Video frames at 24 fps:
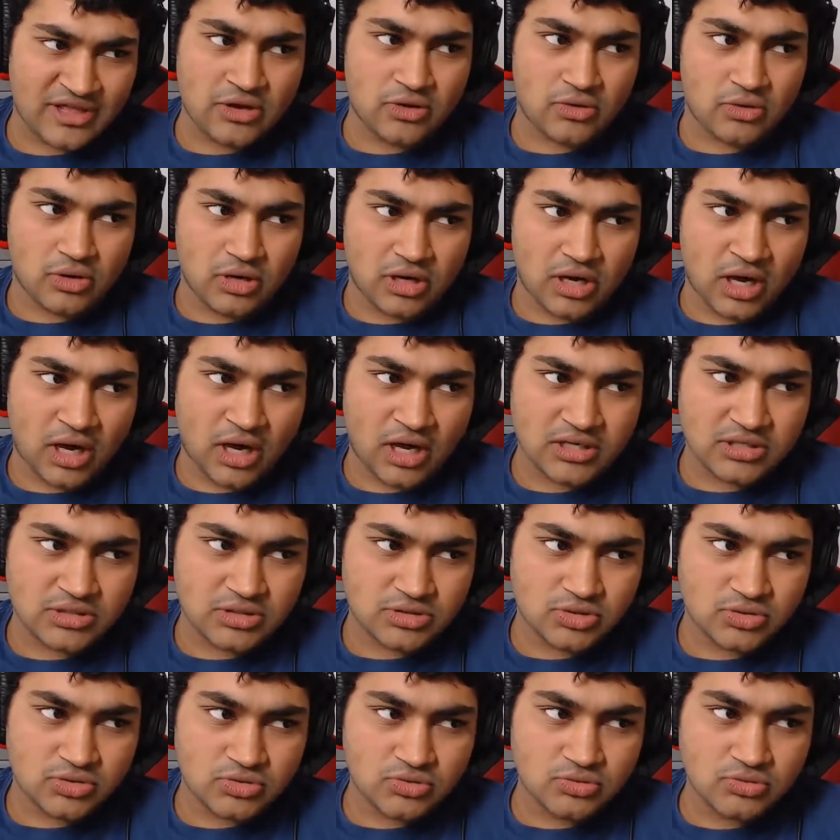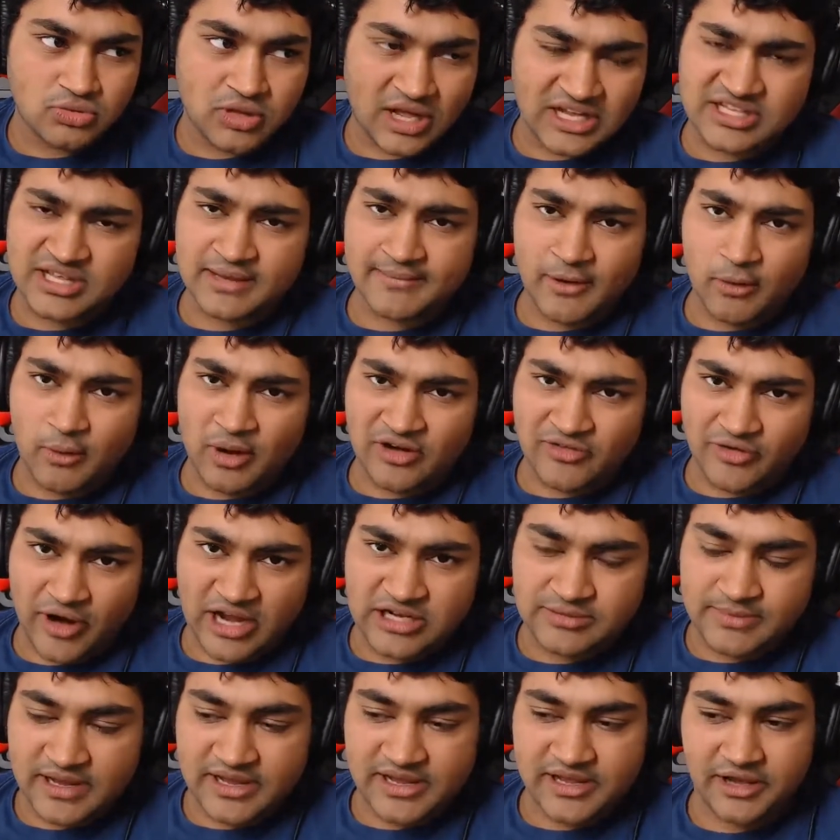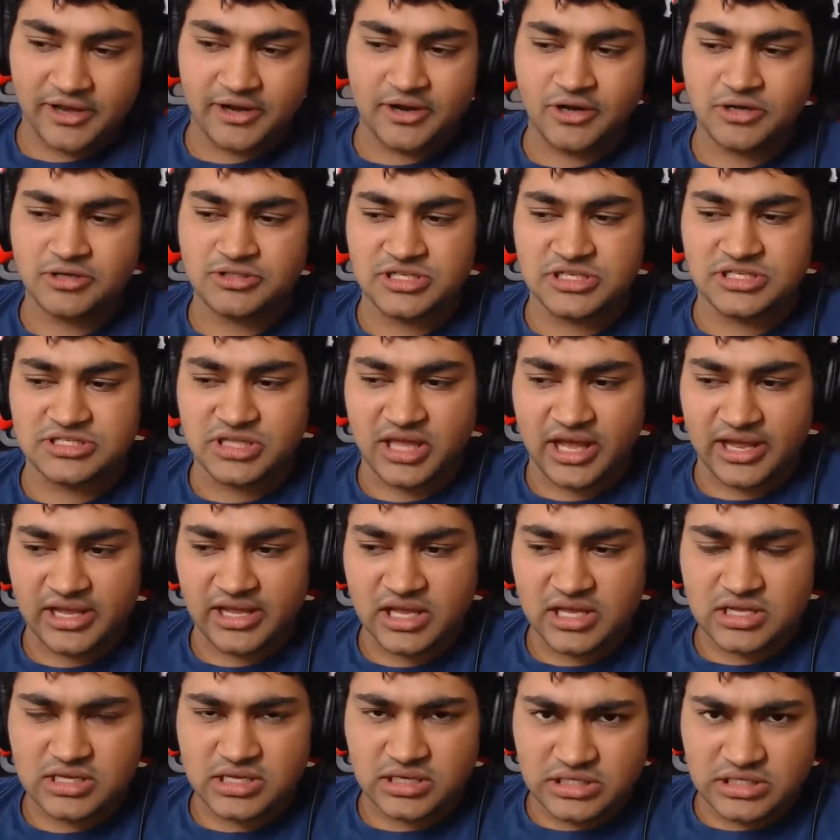think nice thing about What Grinds My Gears is like